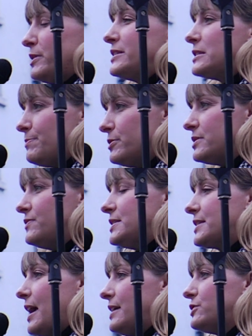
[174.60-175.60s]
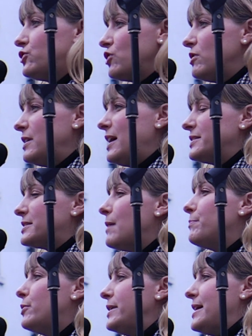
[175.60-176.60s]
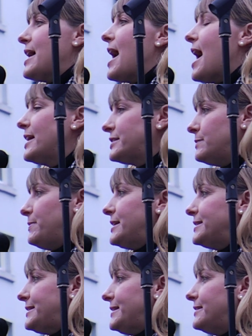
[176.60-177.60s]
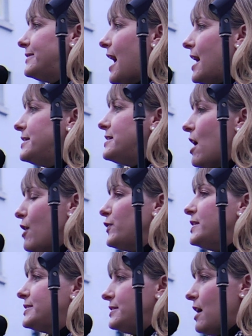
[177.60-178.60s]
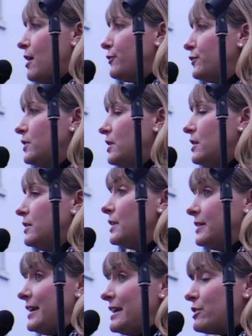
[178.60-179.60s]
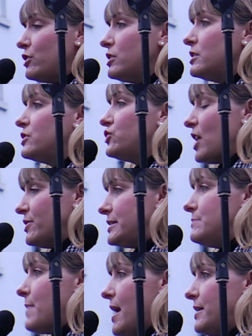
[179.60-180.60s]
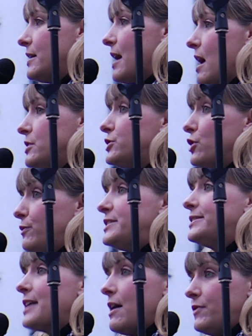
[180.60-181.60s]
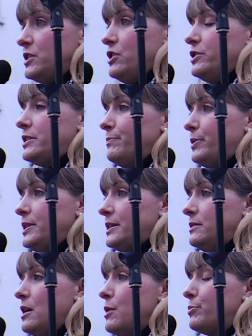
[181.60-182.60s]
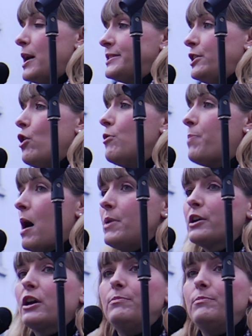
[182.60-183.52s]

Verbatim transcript: principles of this case, surely at some point it has to be conceded that enough is enough. The leaker, Chelsea Manning, served seven years in prison. President Obama